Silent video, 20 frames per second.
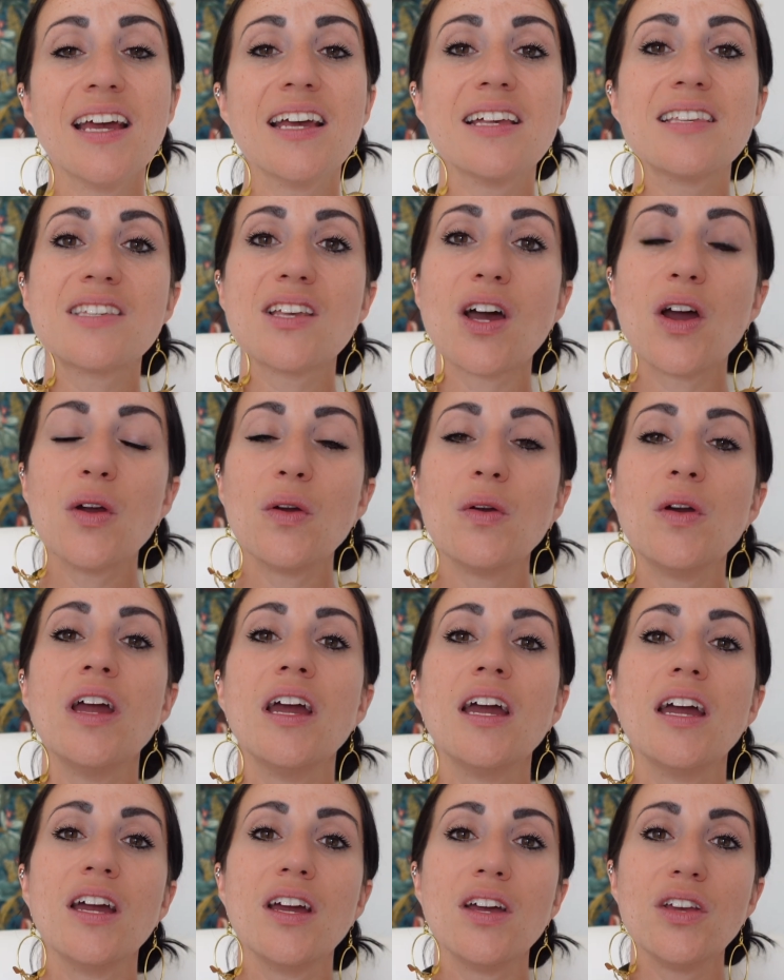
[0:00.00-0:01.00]
So
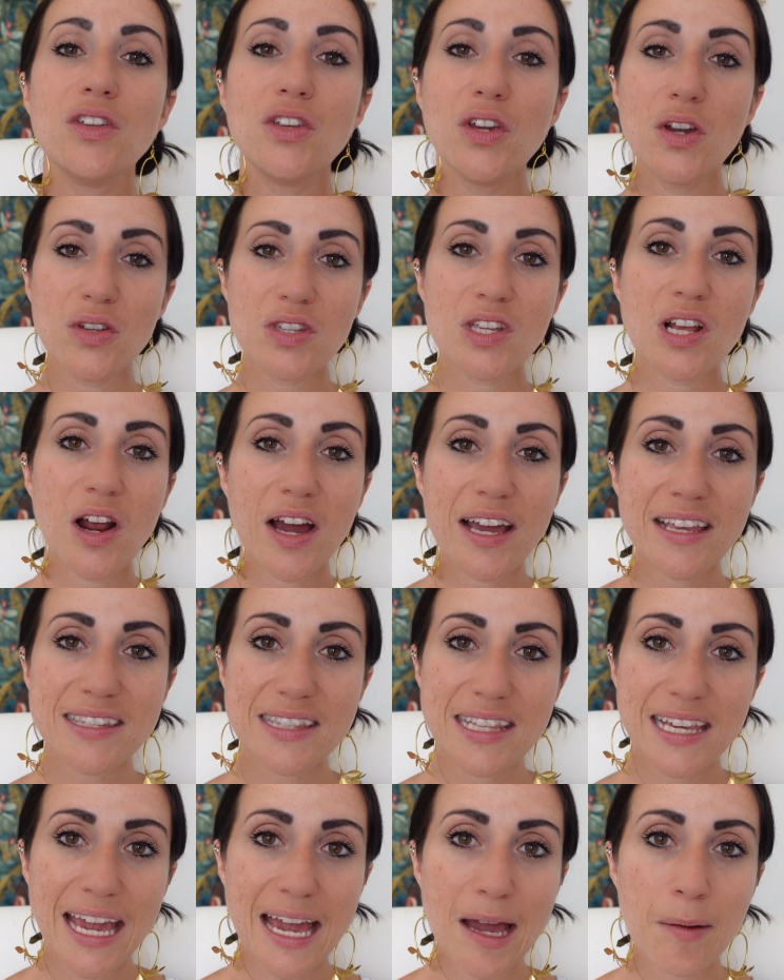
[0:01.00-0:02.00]
utilize
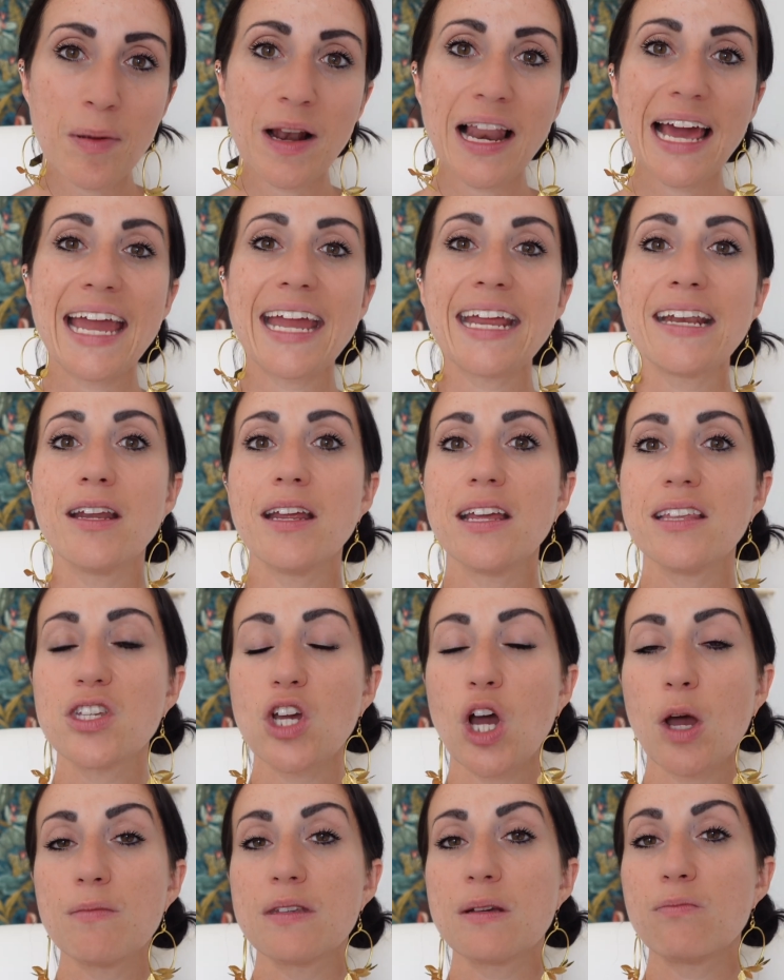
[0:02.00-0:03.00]
the airplane in
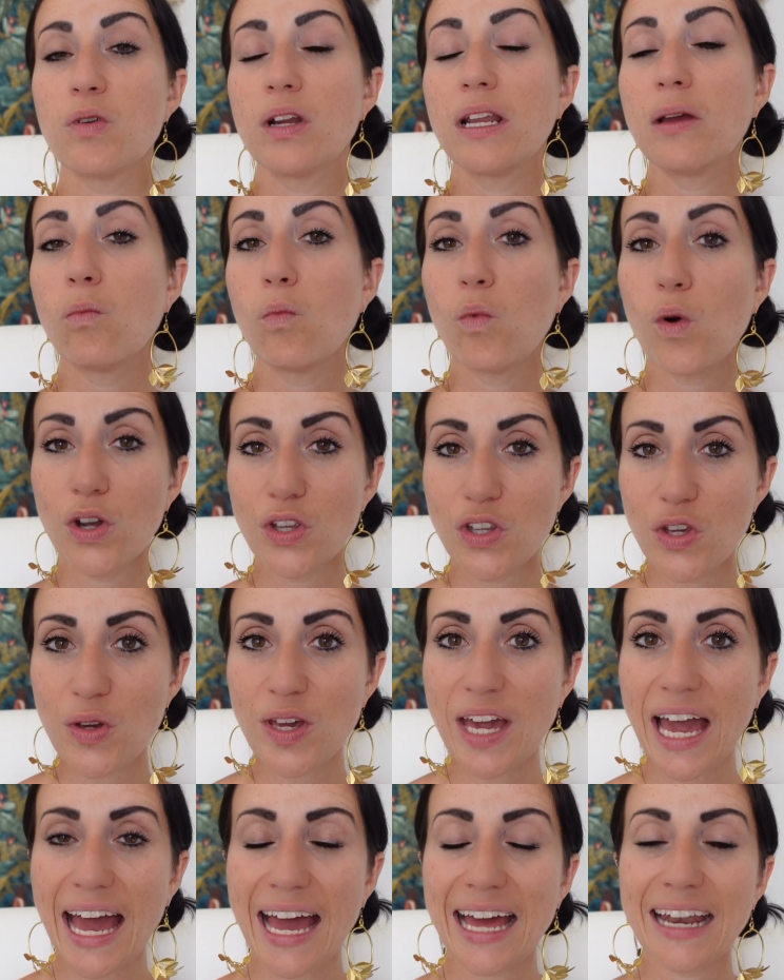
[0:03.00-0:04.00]
terms of bringing what you
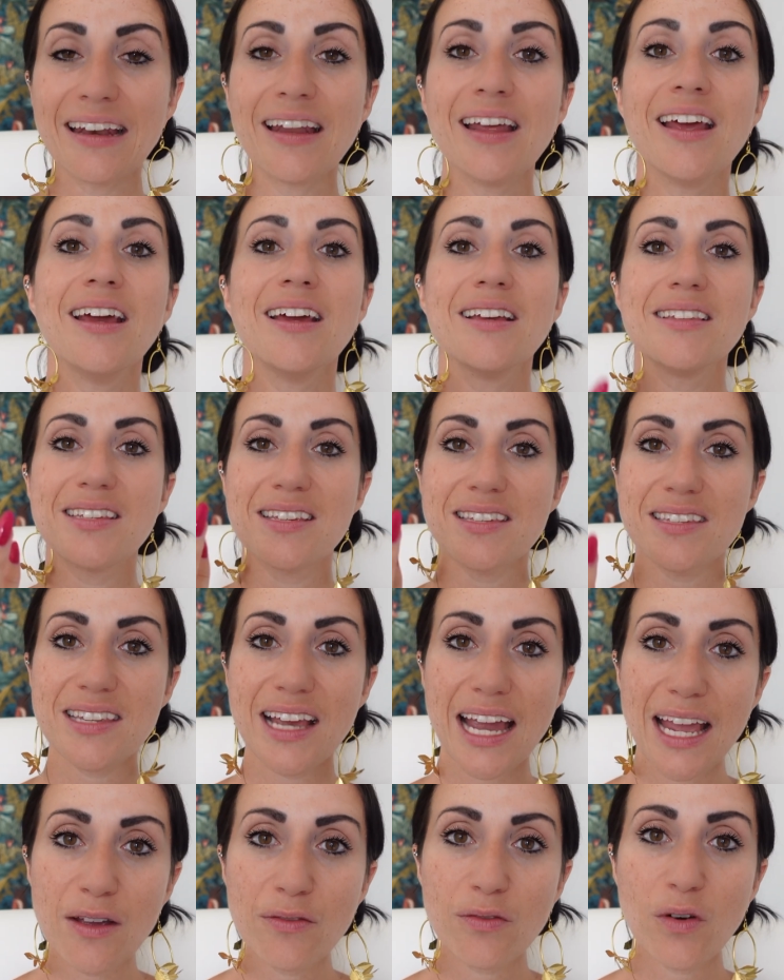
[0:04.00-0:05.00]
can to
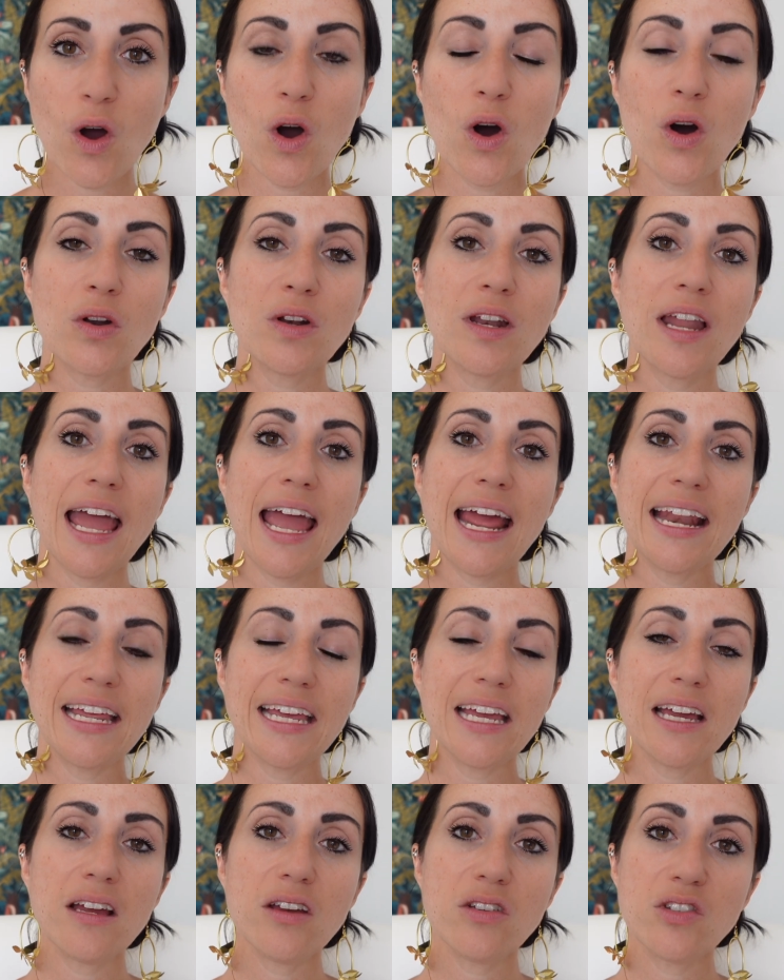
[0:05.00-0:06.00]
save on
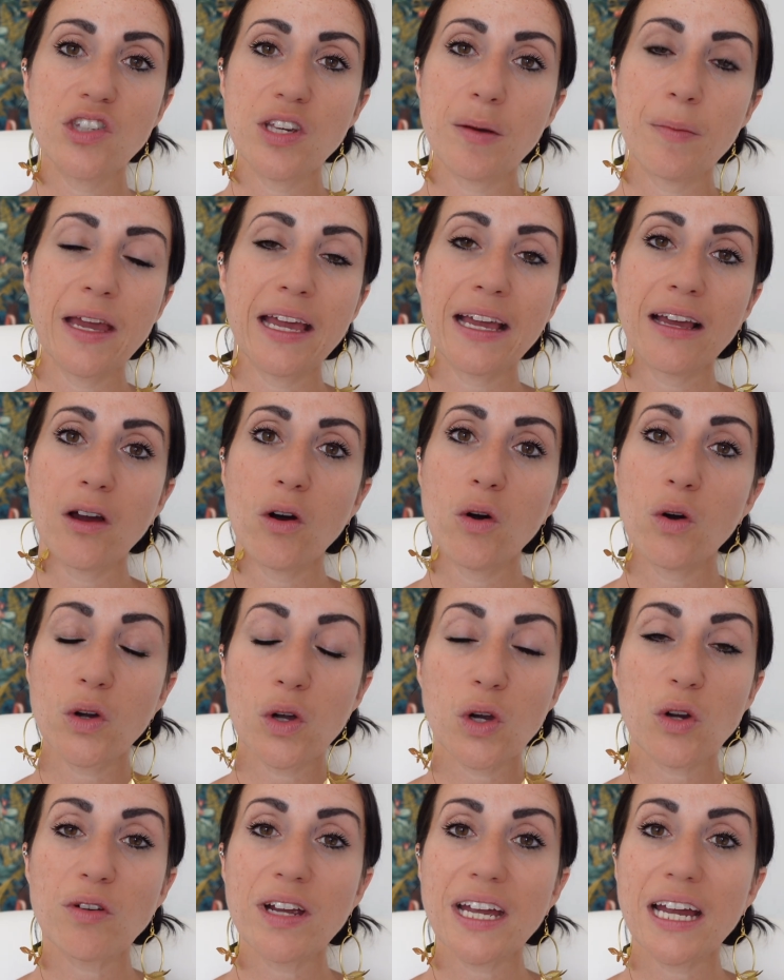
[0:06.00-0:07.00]
any shipping or
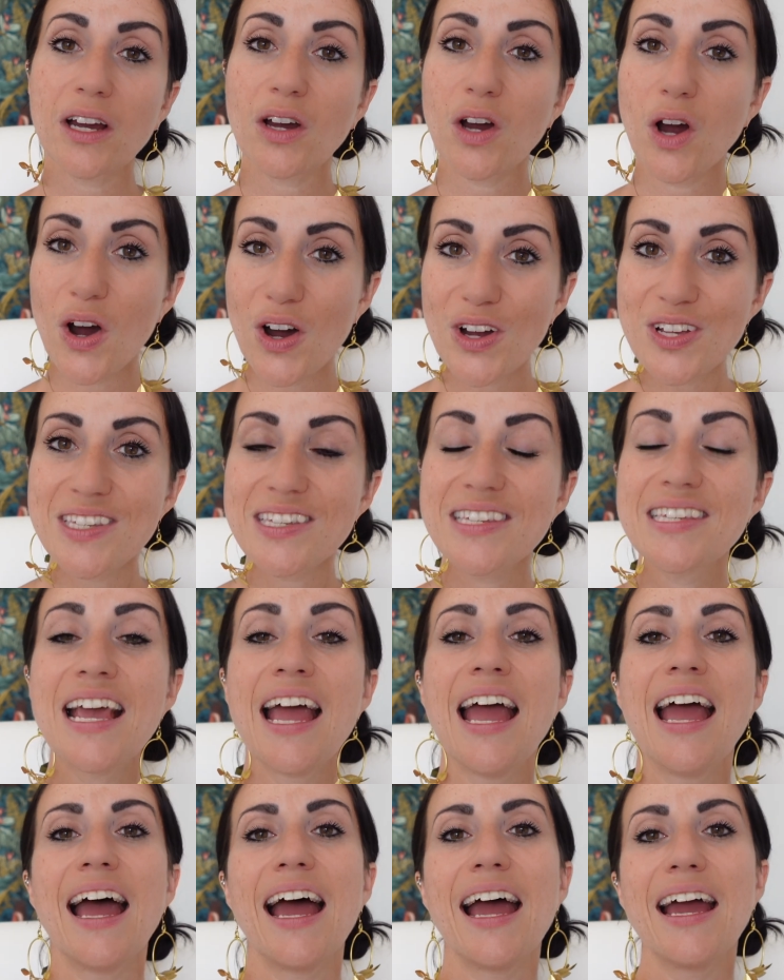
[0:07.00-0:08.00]
courier costs,
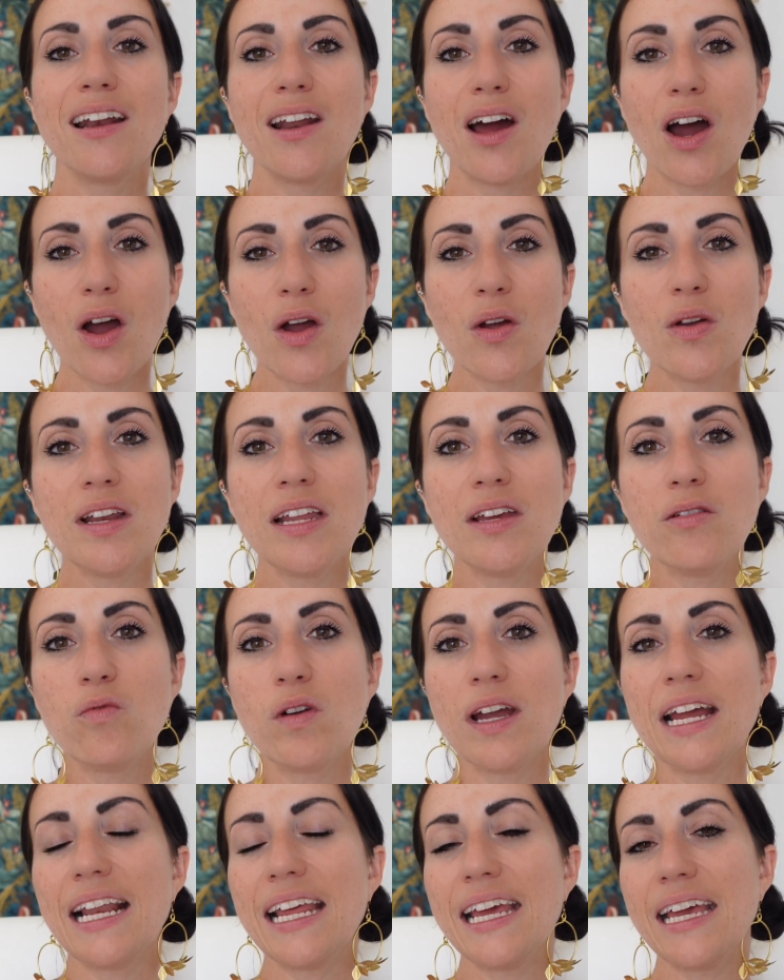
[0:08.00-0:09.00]
and only
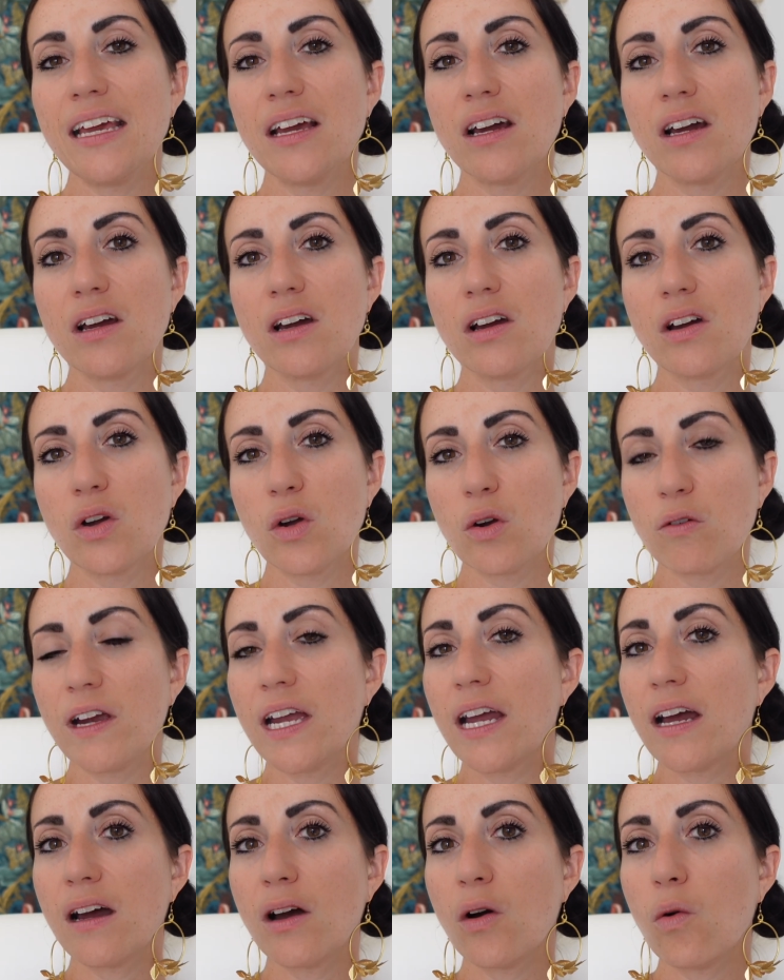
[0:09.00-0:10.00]
really
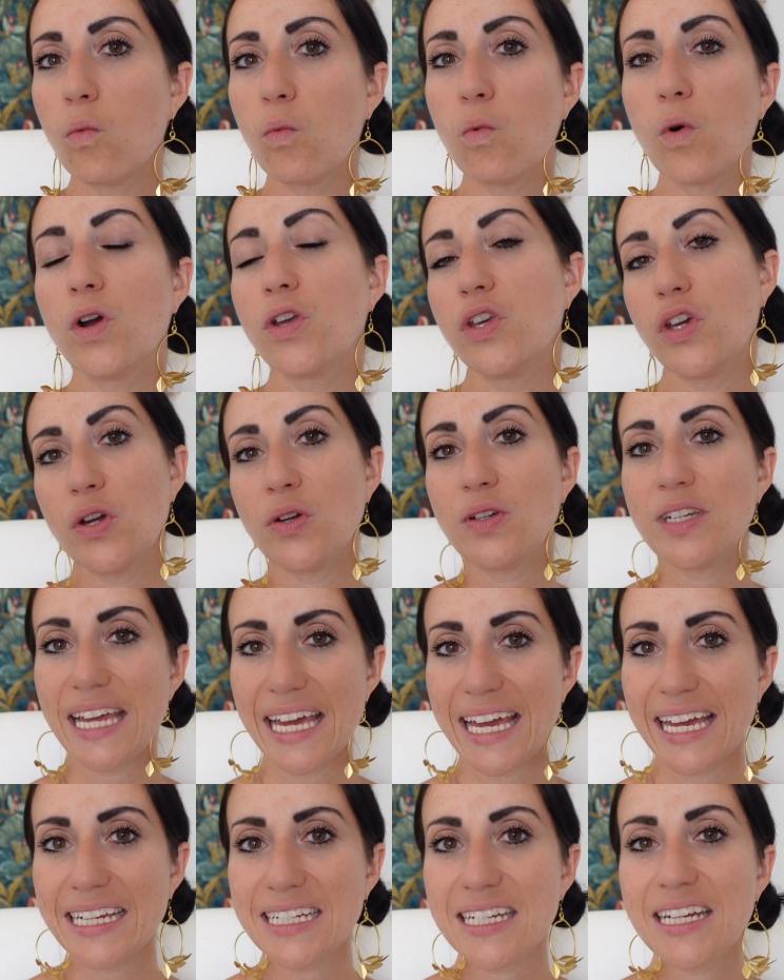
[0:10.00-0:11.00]
courier what you
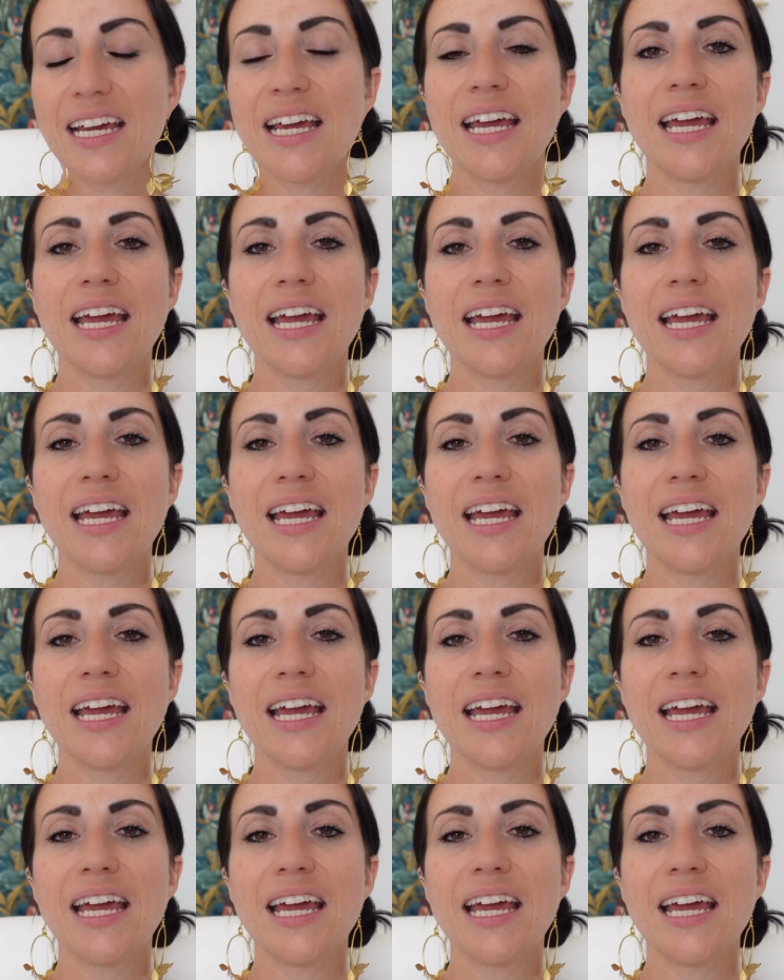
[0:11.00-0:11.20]
need.